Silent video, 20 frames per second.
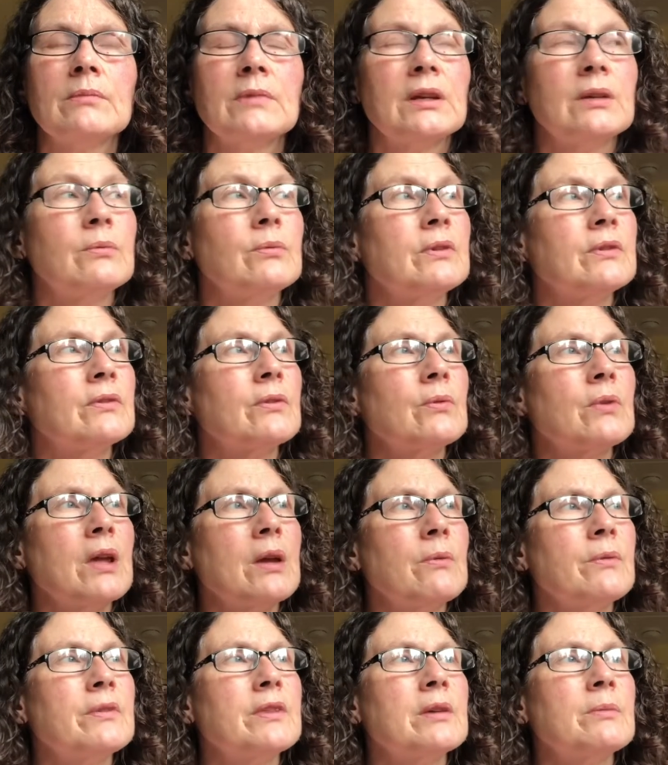It was okay
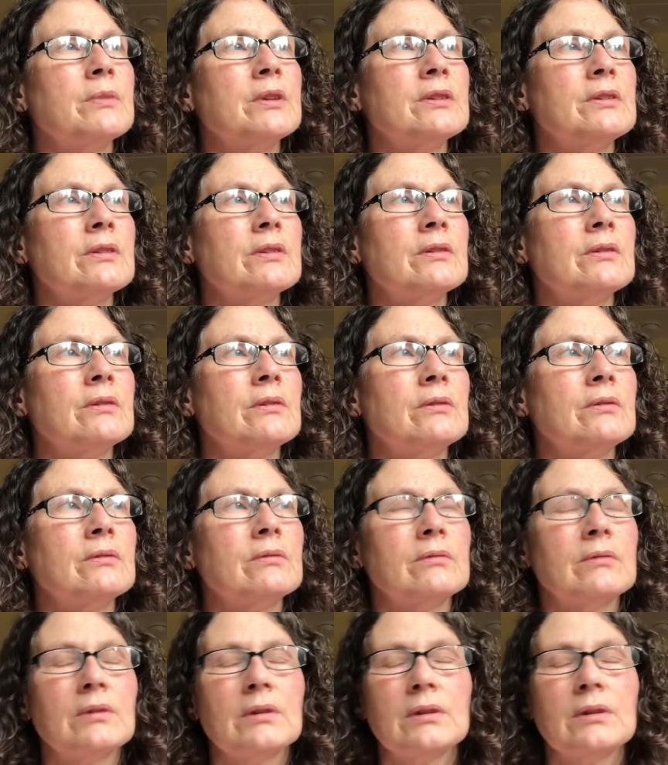with him until